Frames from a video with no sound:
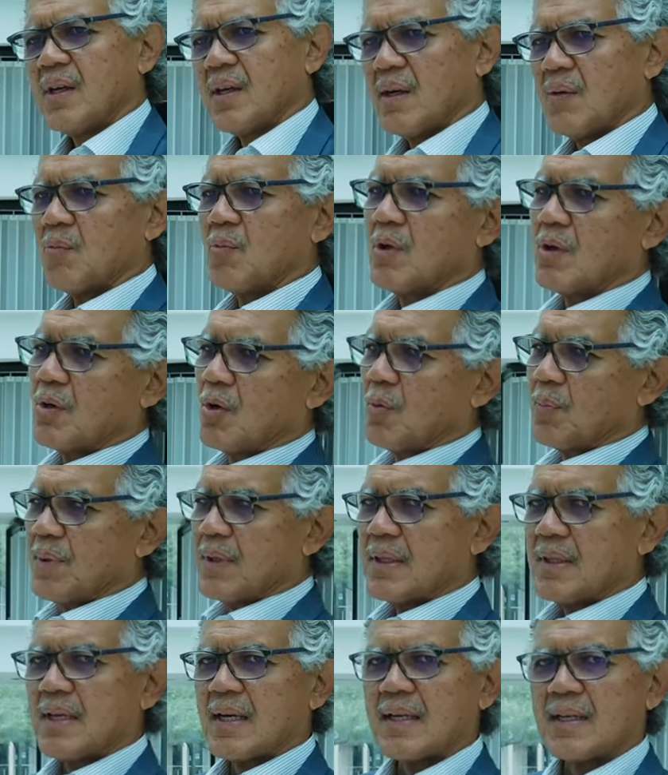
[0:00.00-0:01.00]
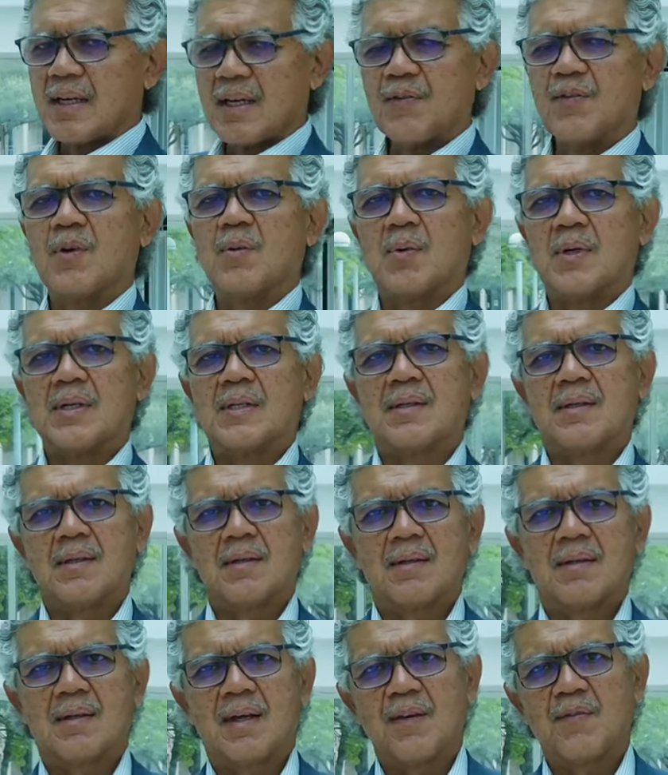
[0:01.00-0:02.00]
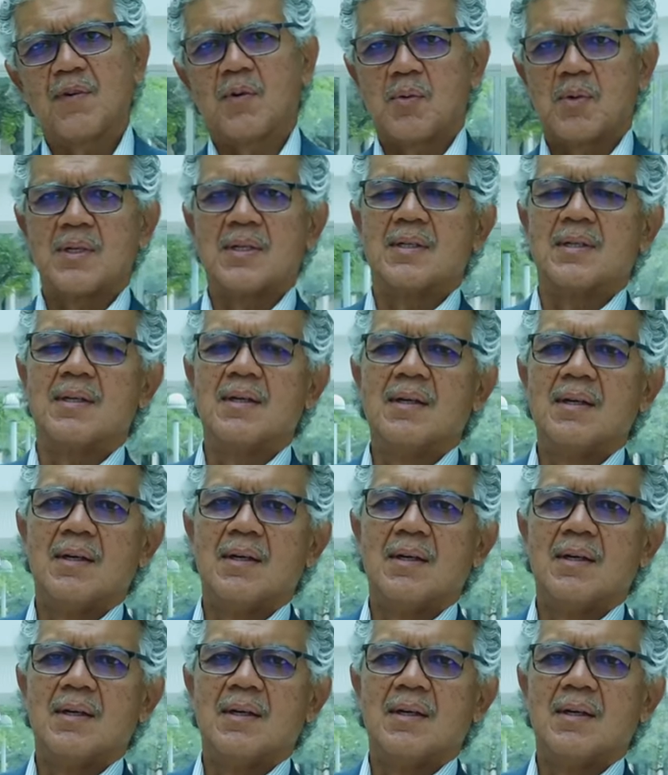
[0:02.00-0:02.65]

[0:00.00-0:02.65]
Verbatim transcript: And we're hoping that everyone, everyone